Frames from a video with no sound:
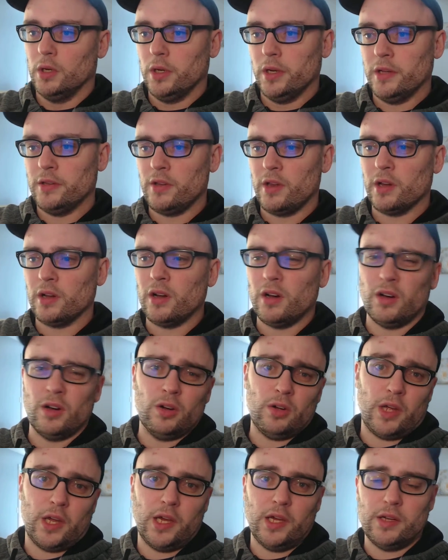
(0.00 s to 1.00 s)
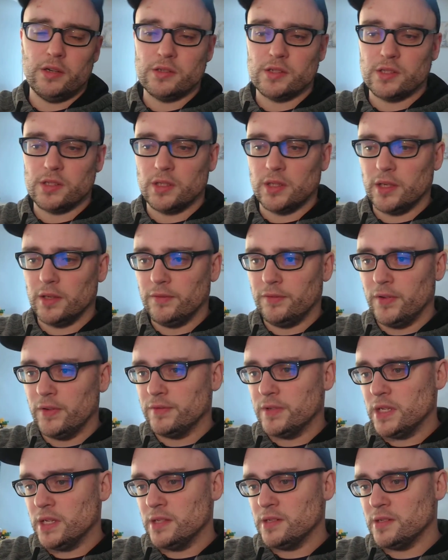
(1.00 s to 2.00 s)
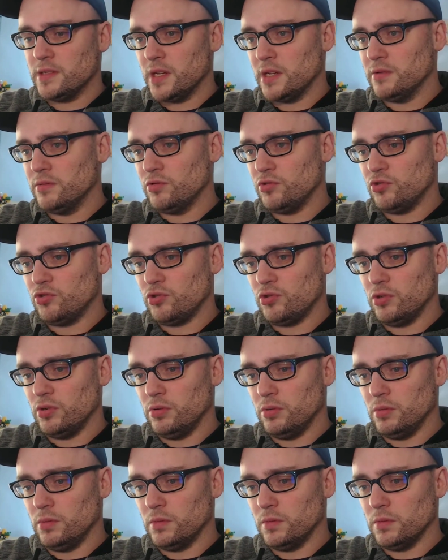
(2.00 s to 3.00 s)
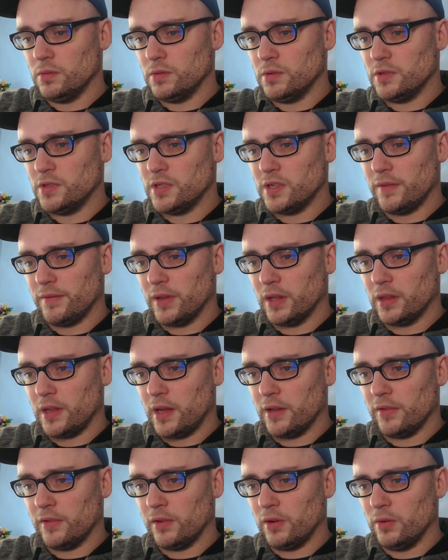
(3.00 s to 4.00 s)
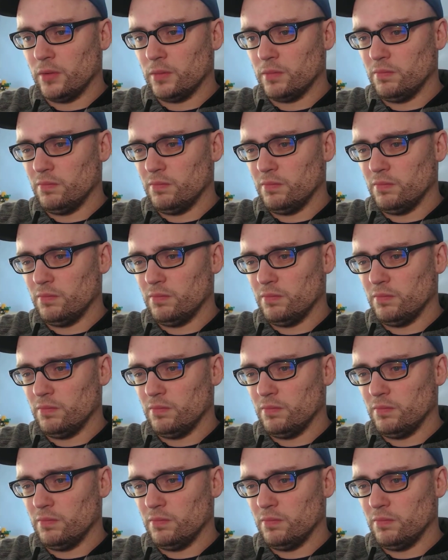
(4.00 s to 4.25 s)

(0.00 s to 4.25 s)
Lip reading: And they're like, oh, okay, here's 15 cents and stuff like that. So